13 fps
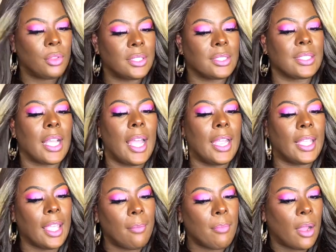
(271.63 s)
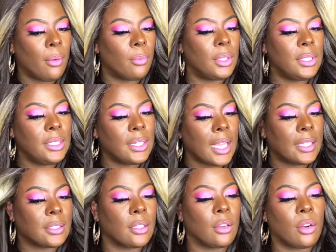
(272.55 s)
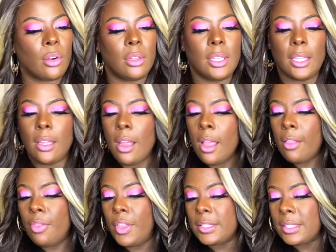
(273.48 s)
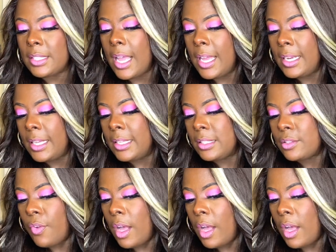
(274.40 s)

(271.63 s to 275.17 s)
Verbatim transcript: This side came out really nice and curly. This side is